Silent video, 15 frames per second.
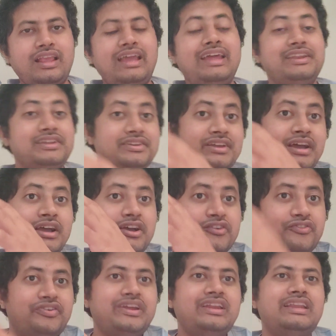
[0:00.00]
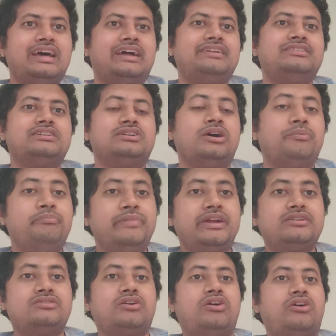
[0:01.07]
And in Finland,
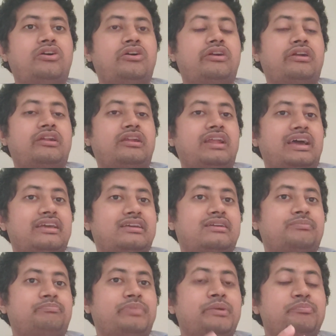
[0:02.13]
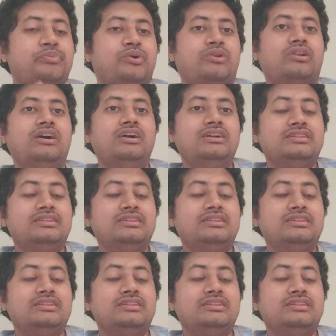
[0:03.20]
government or like people,